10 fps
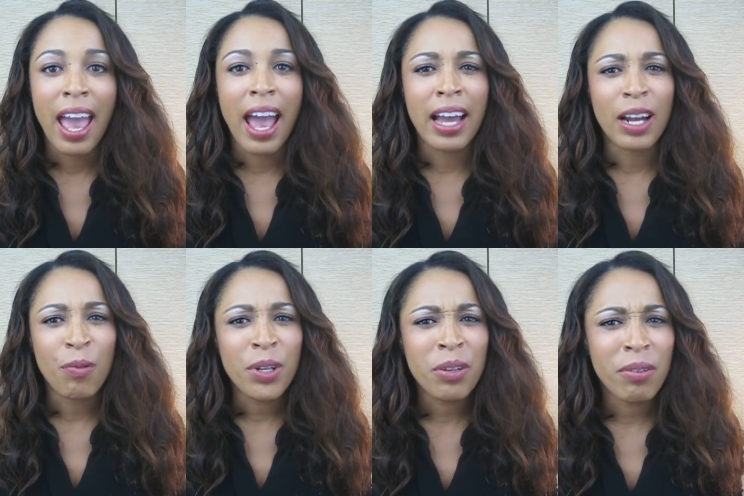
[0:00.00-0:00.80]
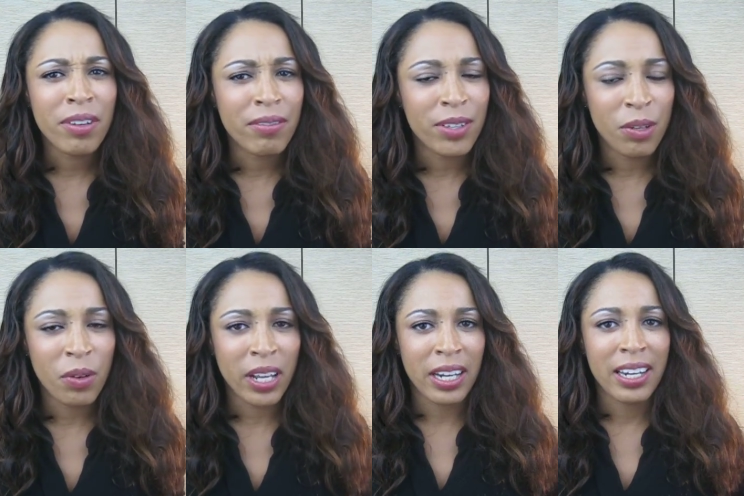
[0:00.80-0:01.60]
And I want you to review
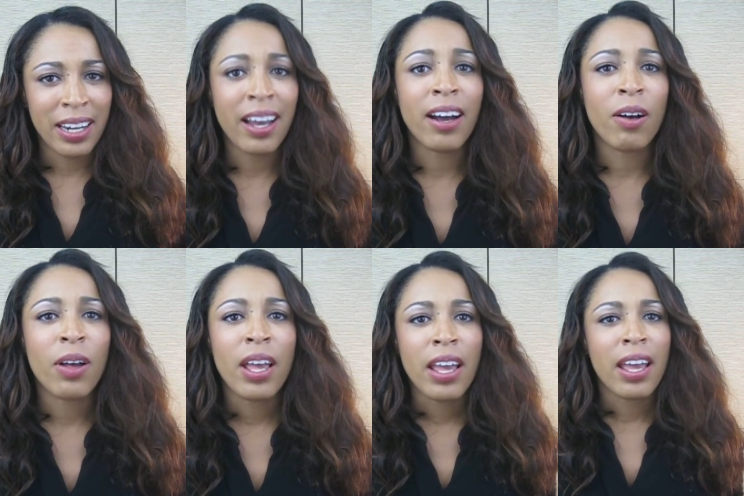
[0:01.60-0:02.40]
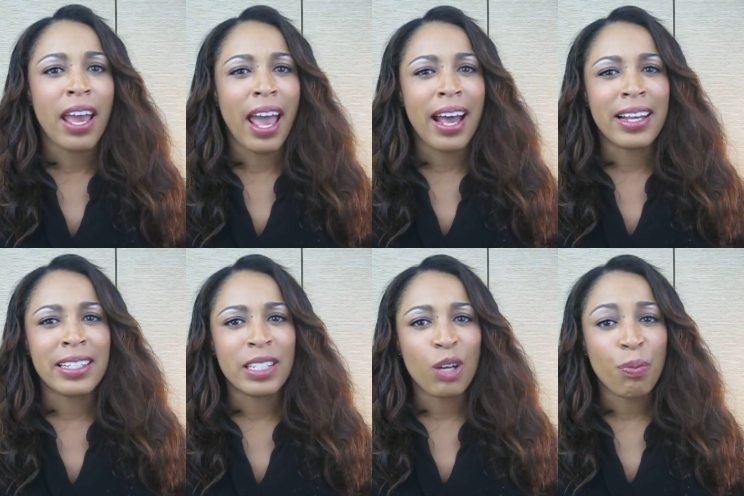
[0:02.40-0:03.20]
it now
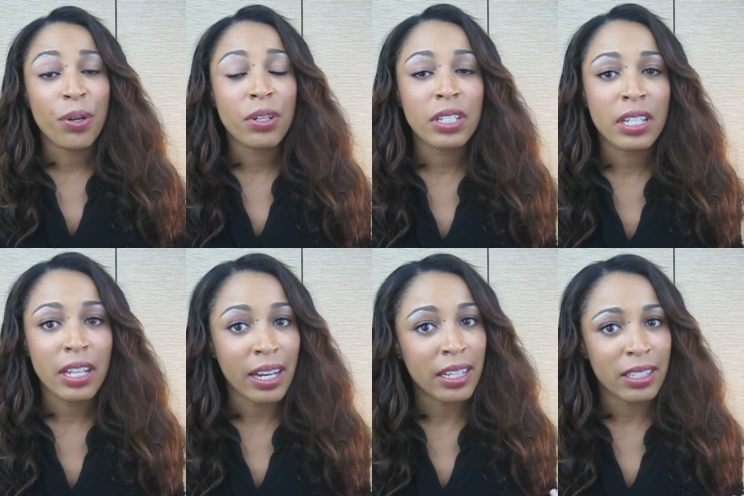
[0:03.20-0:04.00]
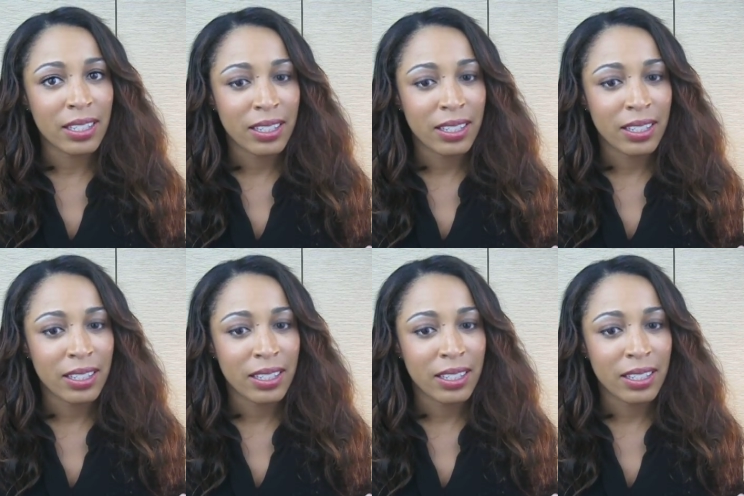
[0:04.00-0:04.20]
as a person that is